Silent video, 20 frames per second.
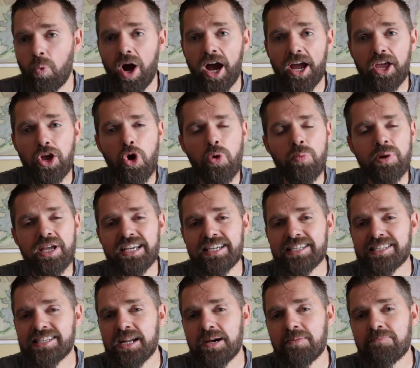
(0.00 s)
Wyoming
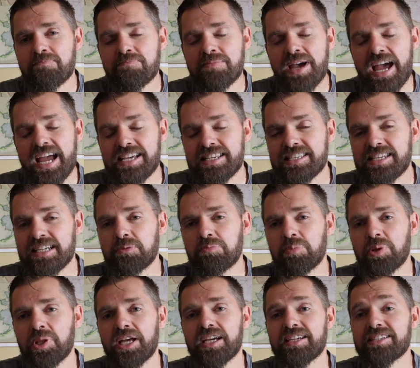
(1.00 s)
is an amazing
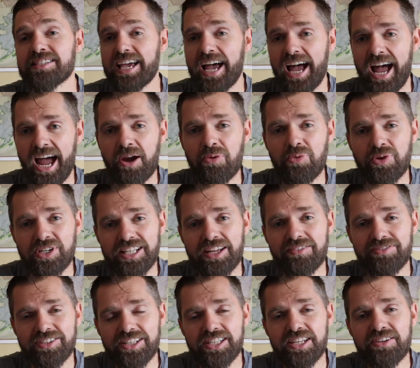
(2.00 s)
place. I would
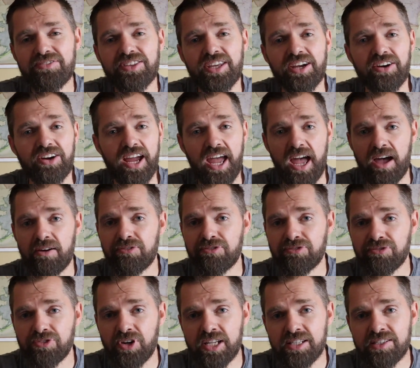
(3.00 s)
love to live there. I have
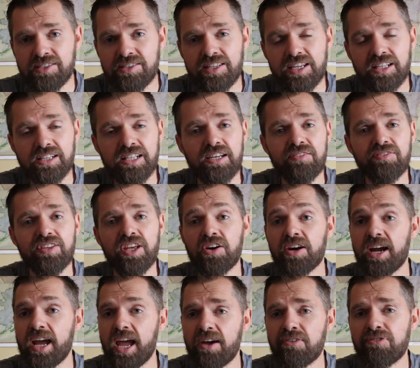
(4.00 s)
friends that live
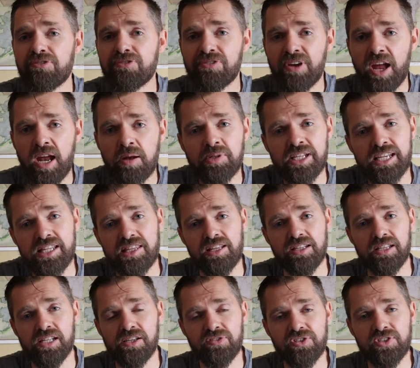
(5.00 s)
there. I have family
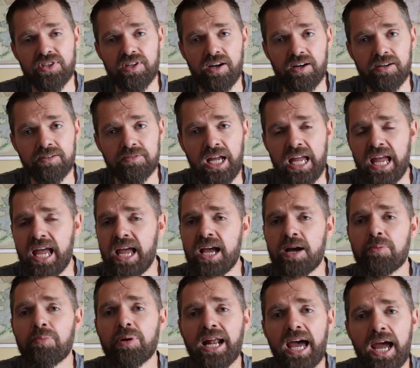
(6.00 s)
that lives there.
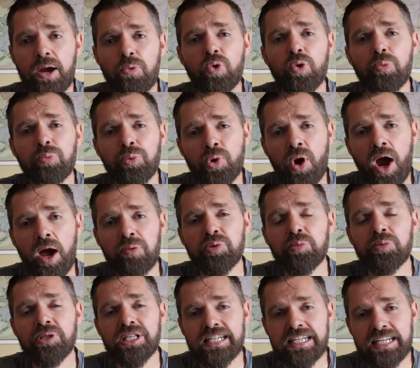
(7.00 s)
But I will
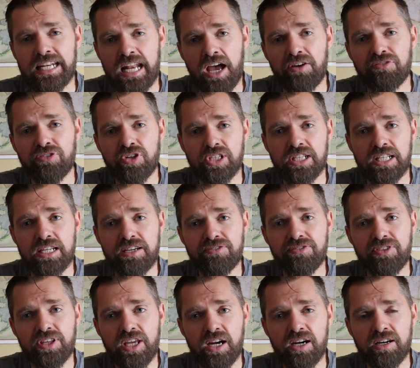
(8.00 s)
probably never
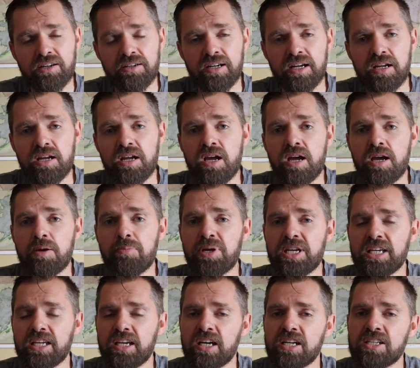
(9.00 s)
live there
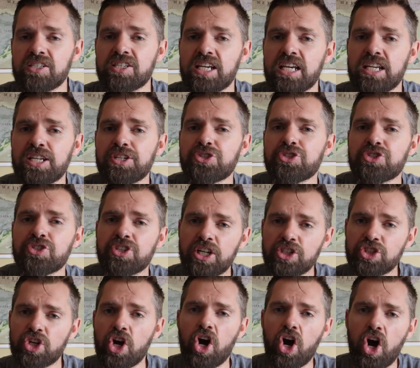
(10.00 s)
because it is
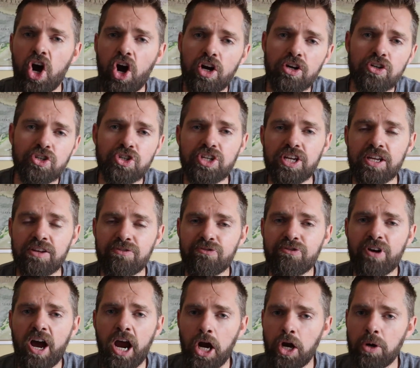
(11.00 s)
such a harsh
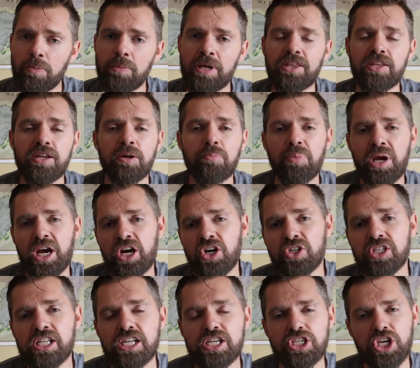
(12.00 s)
environment that
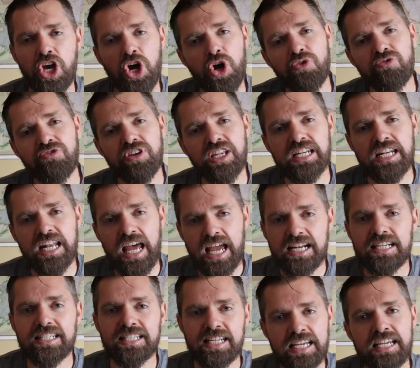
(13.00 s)
apparently
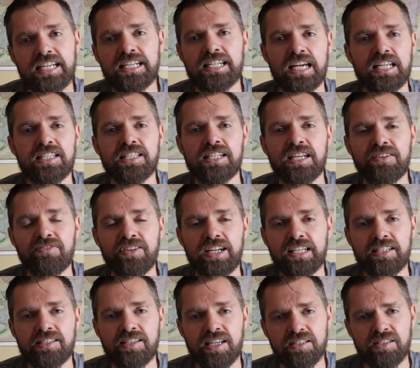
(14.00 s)
COVID-19 doesn't even
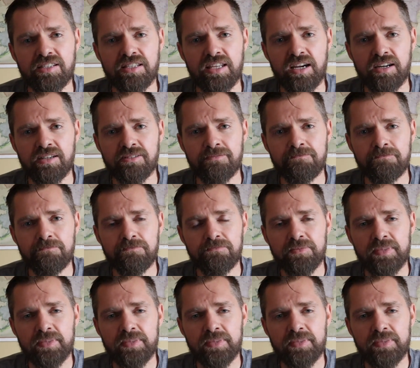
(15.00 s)
exist there.